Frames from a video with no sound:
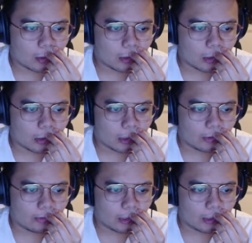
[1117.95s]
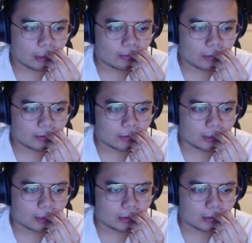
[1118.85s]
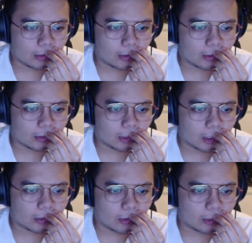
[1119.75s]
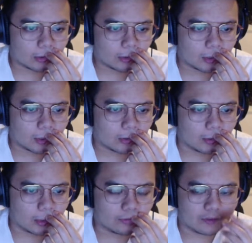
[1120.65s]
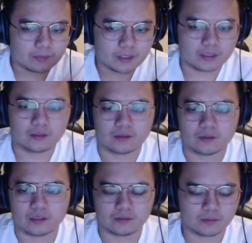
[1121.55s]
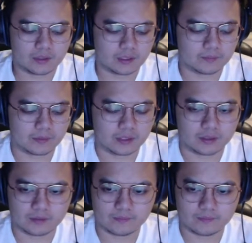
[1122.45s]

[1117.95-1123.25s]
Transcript: Create a file name pub_date and cron to tell cron to run every minute. Okay, so we gotta update